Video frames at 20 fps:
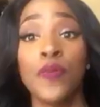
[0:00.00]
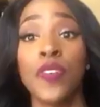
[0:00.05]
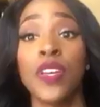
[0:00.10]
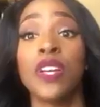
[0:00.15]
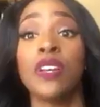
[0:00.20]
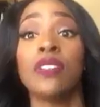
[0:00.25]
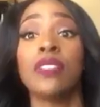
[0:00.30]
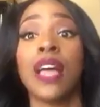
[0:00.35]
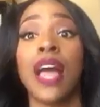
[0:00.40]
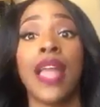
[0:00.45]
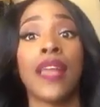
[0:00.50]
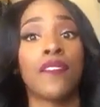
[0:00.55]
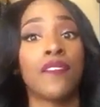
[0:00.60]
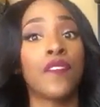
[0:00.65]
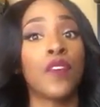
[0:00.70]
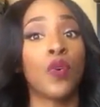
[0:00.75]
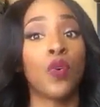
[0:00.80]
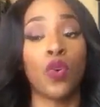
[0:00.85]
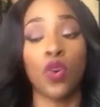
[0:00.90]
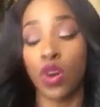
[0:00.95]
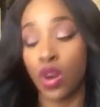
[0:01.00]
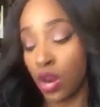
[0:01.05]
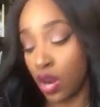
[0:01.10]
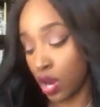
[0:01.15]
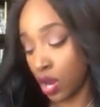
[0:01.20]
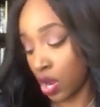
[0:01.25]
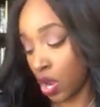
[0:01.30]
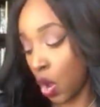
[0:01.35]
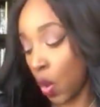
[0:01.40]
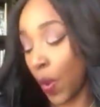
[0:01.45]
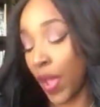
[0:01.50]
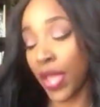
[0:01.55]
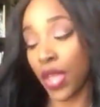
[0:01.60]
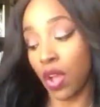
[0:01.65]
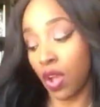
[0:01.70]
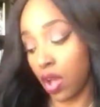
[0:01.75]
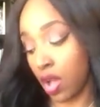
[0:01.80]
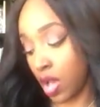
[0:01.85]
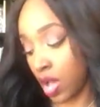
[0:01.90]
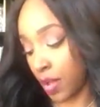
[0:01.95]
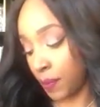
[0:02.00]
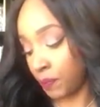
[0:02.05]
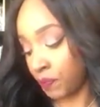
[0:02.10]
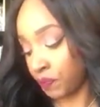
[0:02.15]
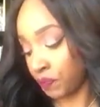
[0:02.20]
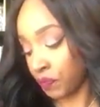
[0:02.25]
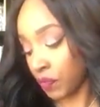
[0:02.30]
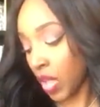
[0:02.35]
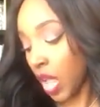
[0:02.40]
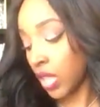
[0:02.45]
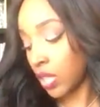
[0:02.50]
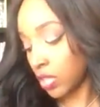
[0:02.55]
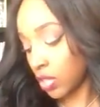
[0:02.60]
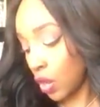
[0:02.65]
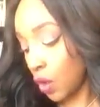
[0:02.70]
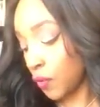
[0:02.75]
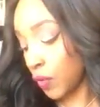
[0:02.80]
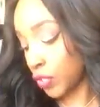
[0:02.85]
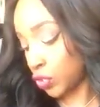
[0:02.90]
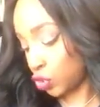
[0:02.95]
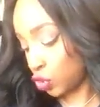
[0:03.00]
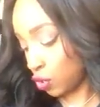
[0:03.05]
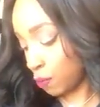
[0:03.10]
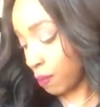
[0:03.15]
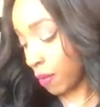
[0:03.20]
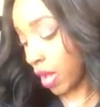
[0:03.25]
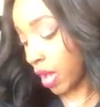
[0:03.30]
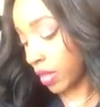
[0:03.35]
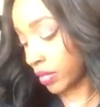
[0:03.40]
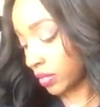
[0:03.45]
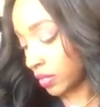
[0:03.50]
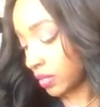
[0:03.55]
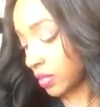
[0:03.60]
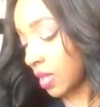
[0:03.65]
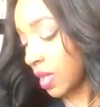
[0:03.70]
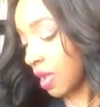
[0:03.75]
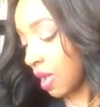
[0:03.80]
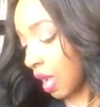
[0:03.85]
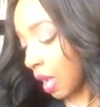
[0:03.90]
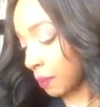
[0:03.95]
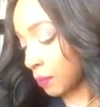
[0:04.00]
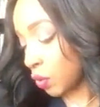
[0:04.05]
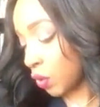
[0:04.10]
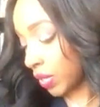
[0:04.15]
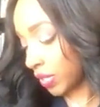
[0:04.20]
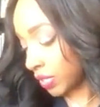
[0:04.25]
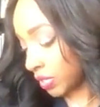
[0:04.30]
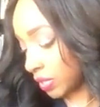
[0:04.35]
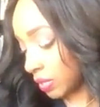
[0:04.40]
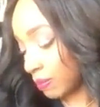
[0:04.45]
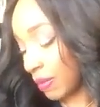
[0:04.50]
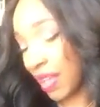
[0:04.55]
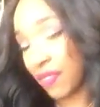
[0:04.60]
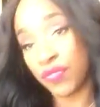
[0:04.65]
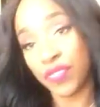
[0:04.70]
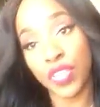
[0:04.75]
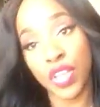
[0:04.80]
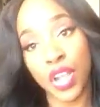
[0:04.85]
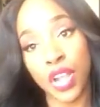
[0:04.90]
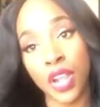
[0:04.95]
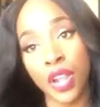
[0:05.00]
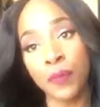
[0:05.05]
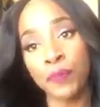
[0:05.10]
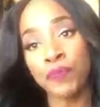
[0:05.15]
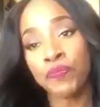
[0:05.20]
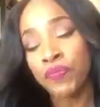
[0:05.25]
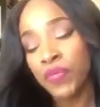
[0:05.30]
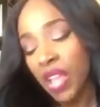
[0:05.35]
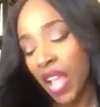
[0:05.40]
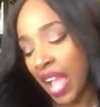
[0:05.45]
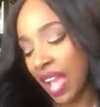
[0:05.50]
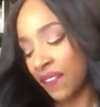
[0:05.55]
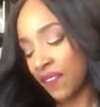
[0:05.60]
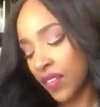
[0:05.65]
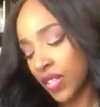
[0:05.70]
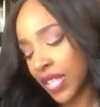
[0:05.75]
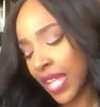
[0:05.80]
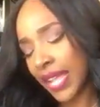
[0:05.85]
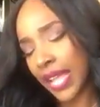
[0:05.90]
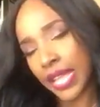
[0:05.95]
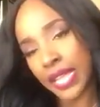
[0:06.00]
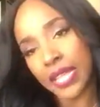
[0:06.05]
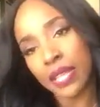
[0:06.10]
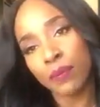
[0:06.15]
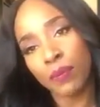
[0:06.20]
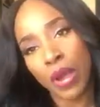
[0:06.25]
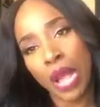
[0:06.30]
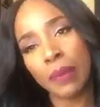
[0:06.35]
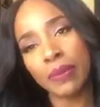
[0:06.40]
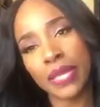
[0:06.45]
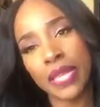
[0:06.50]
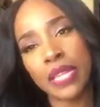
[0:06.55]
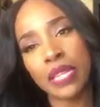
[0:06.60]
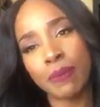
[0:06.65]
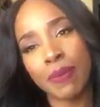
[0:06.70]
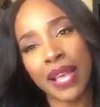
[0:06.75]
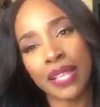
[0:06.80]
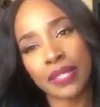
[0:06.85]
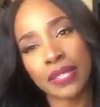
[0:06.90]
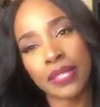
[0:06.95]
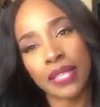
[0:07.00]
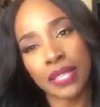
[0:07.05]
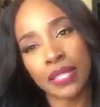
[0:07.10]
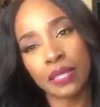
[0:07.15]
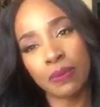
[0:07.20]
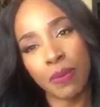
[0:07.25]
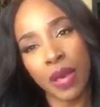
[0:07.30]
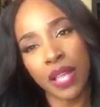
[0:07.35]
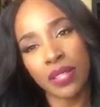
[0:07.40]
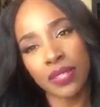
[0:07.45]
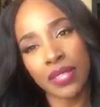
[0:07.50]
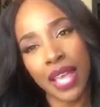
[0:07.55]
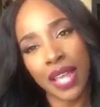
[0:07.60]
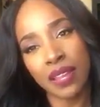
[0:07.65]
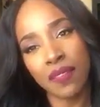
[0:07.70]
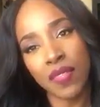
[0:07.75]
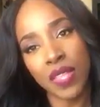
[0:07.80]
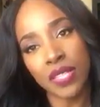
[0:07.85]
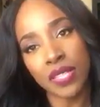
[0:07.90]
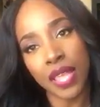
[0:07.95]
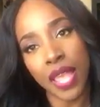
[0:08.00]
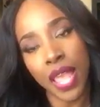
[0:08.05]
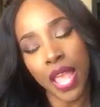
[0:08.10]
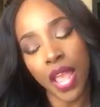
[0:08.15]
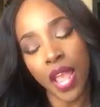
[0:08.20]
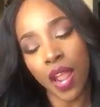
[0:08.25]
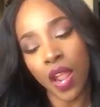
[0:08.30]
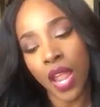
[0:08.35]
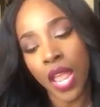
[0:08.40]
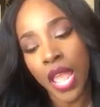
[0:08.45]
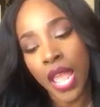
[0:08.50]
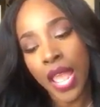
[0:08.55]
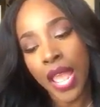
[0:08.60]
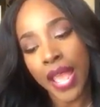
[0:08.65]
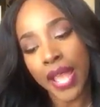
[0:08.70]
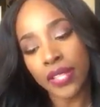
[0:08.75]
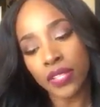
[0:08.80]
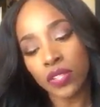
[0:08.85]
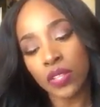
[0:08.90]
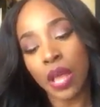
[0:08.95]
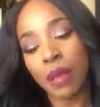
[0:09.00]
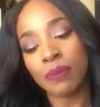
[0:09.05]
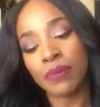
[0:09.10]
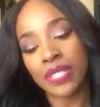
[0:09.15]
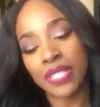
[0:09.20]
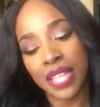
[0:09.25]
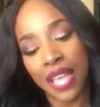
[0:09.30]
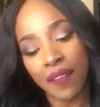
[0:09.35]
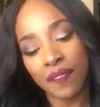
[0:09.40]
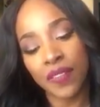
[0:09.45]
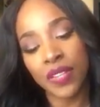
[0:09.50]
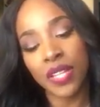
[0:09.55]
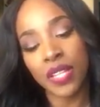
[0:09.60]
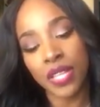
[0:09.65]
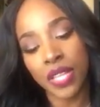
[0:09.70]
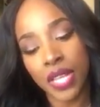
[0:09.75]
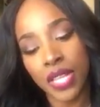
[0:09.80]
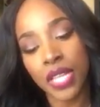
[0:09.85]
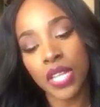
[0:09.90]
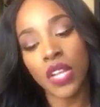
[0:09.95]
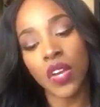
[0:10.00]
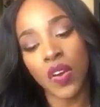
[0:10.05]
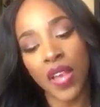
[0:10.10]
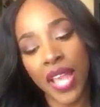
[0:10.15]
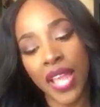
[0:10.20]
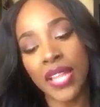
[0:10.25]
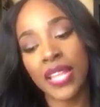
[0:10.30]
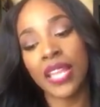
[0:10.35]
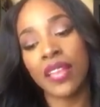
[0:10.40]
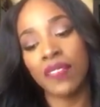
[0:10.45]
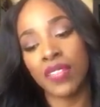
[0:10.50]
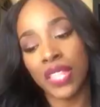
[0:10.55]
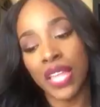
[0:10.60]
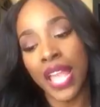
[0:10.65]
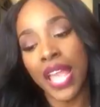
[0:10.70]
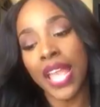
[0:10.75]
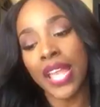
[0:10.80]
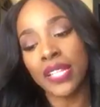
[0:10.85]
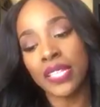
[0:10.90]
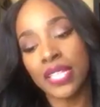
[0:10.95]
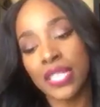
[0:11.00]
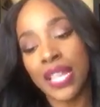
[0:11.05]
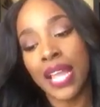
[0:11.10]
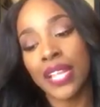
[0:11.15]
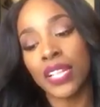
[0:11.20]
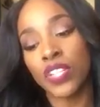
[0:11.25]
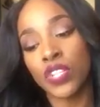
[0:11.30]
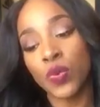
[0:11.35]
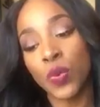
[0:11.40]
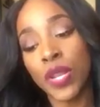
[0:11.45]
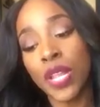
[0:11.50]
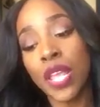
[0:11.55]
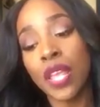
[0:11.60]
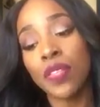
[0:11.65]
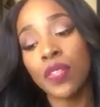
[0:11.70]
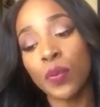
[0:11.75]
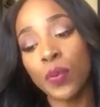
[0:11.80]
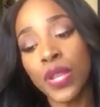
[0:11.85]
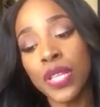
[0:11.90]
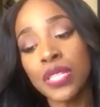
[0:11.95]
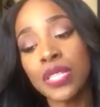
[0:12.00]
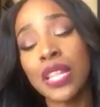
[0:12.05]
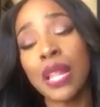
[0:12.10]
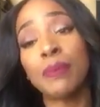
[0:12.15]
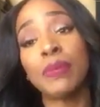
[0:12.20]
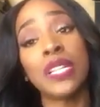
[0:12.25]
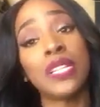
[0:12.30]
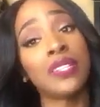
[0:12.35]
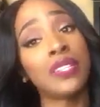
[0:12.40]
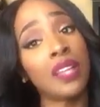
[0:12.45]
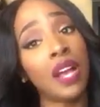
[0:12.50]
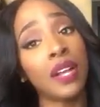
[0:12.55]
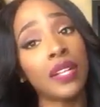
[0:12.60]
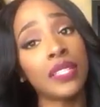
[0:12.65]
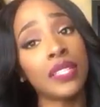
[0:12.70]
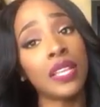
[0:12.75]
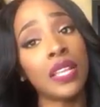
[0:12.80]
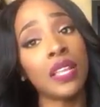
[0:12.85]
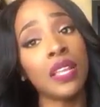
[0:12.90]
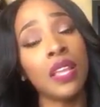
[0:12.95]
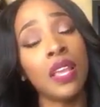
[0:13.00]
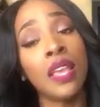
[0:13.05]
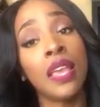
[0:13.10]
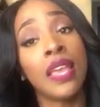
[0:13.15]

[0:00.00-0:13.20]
feel like for going on a little over 2 months, I'm going into my 3rd. I feel like I can probably get about 6 months out of this hair, and so I'm definitely going to go ahead and give it the 18 out of 20. And the reason I'm deducting,